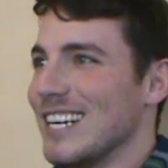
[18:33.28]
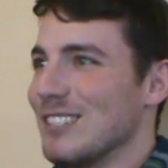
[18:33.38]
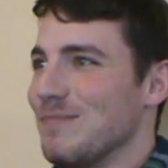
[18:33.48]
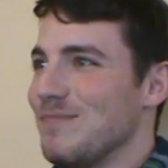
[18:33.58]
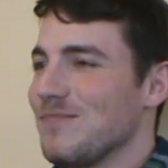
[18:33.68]
um,
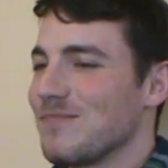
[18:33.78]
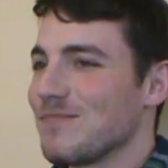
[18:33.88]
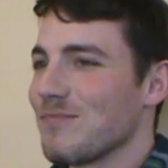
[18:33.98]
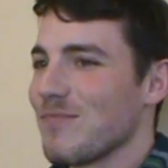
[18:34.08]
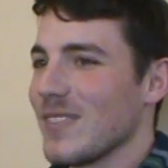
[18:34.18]

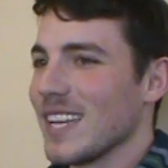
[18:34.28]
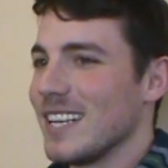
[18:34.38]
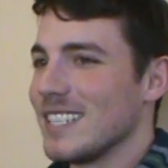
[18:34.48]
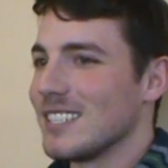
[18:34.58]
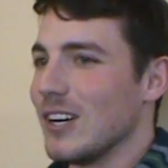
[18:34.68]

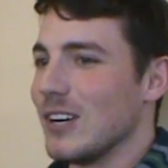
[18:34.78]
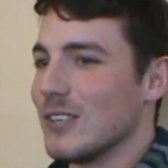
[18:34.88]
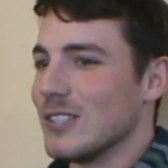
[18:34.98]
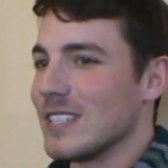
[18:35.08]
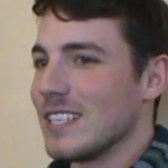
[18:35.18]

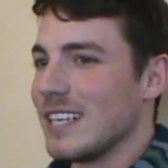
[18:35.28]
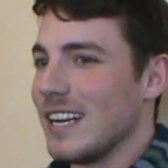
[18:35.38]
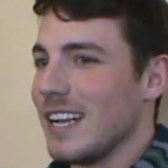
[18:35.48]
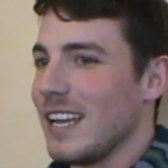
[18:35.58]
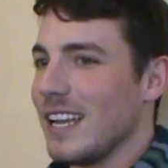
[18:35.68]
so
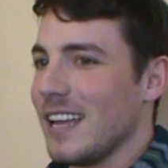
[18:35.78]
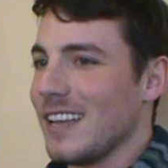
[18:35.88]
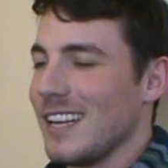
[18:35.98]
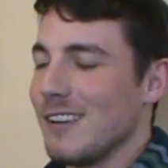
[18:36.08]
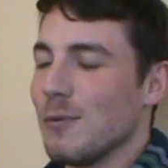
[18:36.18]

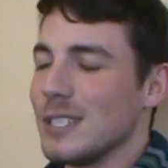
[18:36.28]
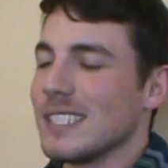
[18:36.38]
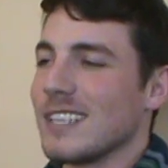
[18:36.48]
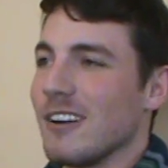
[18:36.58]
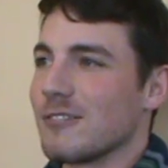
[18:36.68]
it
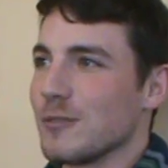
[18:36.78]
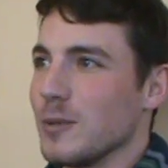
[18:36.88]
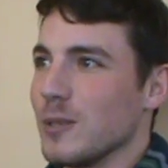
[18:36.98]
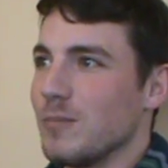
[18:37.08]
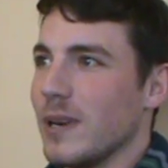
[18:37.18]
wasn't
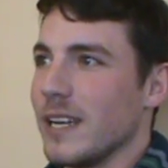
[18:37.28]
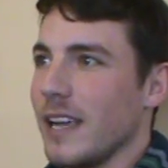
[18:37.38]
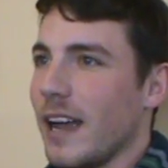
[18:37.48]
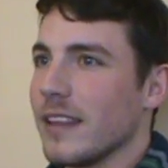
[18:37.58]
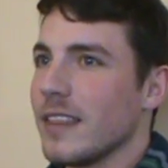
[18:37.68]
comfortable,
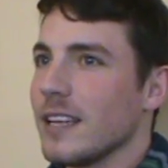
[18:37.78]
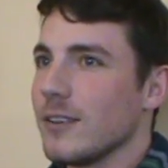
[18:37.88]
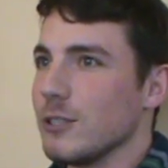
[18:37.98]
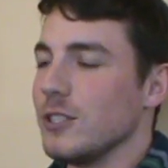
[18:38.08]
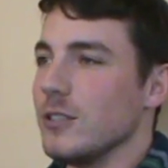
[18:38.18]
but I think
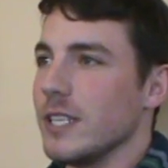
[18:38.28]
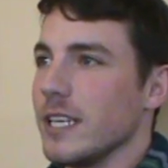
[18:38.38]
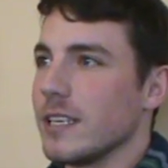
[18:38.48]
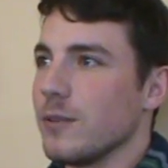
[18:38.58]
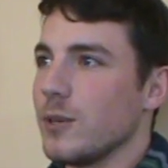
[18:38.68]
it was
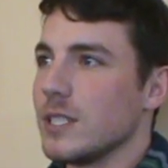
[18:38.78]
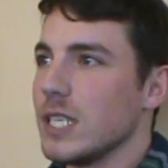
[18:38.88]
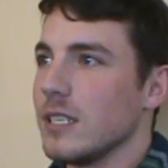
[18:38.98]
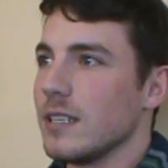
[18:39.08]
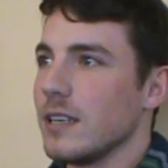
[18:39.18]
unique. It
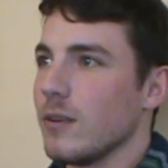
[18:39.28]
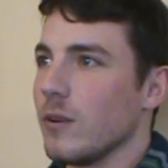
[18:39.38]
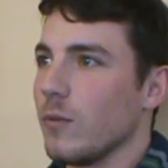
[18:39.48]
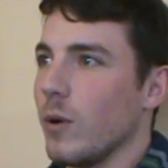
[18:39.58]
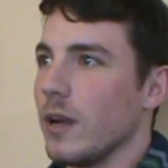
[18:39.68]
wasn't
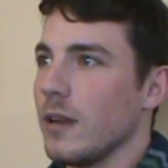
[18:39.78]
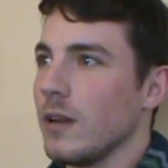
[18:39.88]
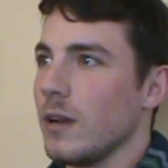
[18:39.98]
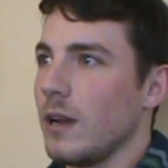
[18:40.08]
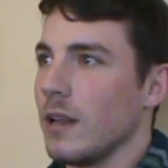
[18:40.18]

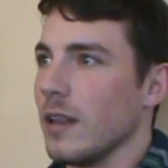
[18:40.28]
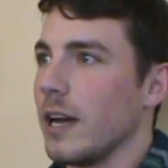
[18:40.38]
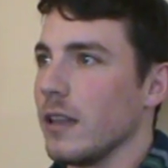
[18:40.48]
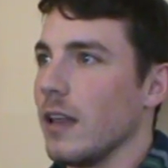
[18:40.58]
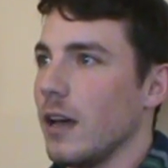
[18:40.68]
what a
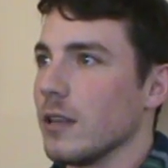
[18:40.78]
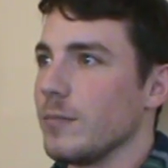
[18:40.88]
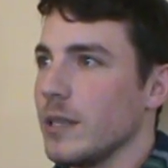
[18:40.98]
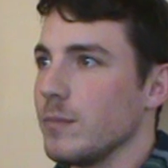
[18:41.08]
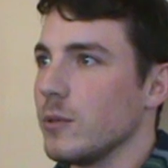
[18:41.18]
lot of the other
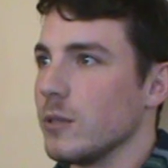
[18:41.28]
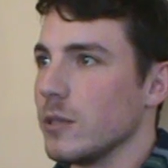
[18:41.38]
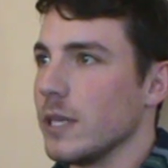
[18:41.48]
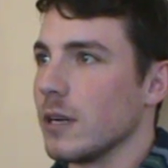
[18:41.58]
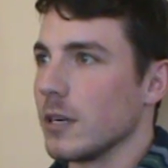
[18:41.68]

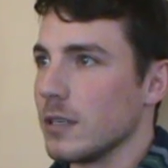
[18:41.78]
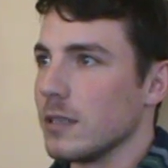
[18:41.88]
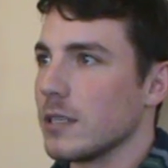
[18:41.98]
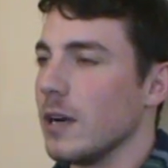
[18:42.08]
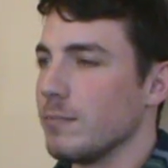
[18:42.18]
people in our
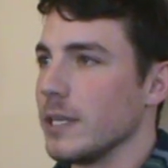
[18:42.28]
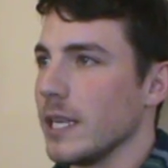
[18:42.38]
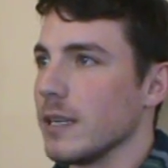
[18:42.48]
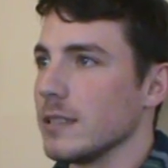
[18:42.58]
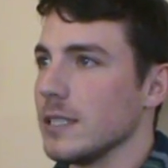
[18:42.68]

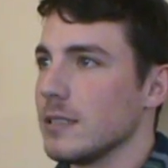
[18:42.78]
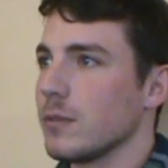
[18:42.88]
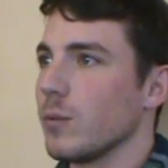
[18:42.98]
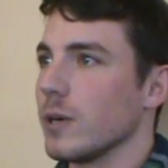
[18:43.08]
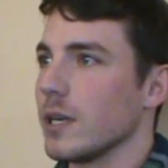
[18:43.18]
company, at
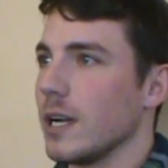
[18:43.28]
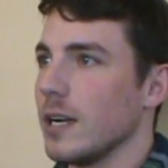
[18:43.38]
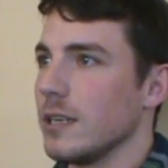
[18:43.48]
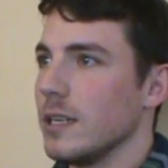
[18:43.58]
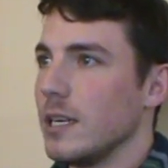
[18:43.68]
least, were
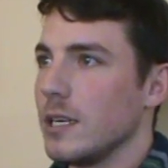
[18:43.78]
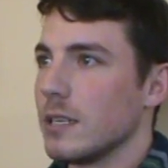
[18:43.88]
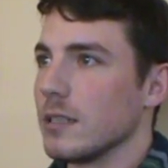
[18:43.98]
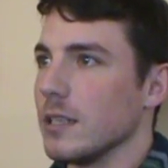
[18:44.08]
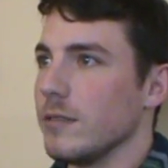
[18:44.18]

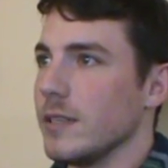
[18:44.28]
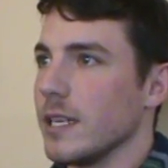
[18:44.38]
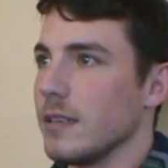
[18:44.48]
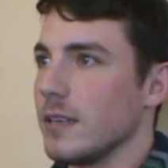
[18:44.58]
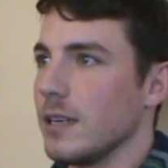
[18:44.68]
uh, living
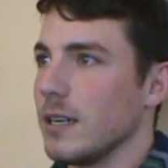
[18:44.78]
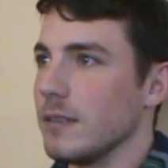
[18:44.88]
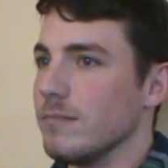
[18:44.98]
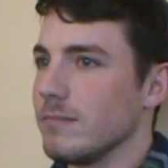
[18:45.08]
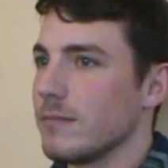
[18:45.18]
in.
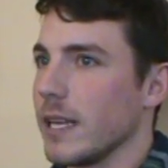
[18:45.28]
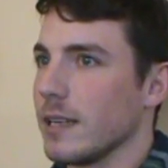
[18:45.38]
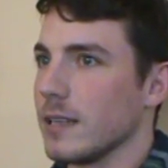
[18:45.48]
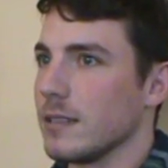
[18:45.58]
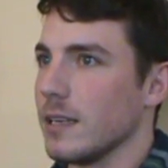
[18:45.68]
Um, they
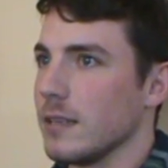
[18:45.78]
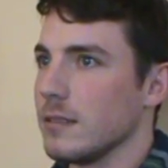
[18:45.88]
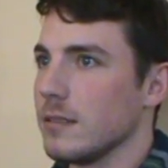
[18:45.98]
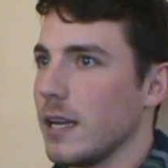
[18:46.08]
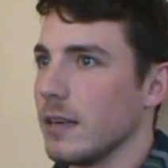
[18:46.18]
got to
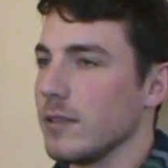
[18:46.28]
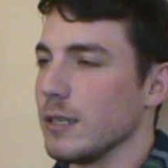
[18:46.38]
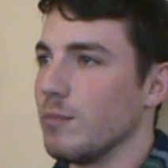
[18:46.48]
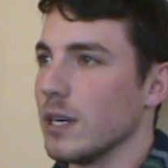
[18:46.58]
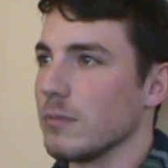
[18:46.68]
have
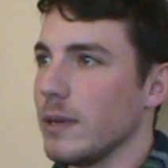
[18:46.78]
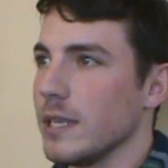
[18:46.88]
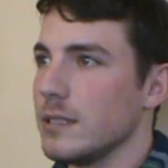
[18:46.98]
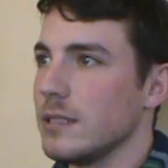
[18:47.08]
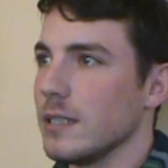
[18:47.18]
like bunk
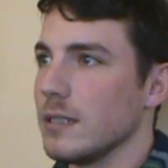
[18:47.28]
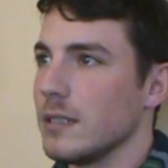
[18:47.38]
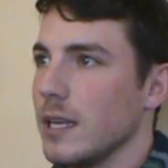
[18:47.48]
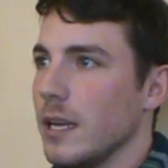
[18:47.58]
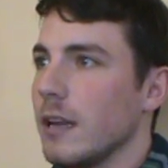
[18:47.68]
beds. So
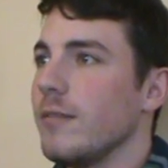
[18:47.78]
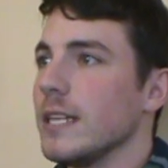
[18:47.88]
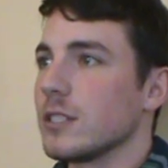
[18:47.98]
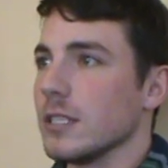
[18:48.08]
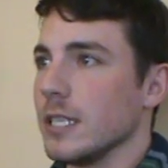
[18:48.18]

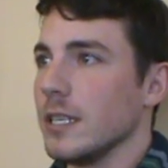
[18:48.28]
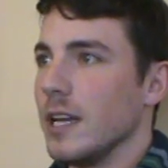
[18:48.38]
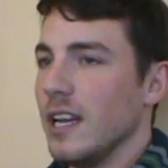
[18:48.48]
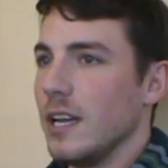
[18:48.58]
eventually,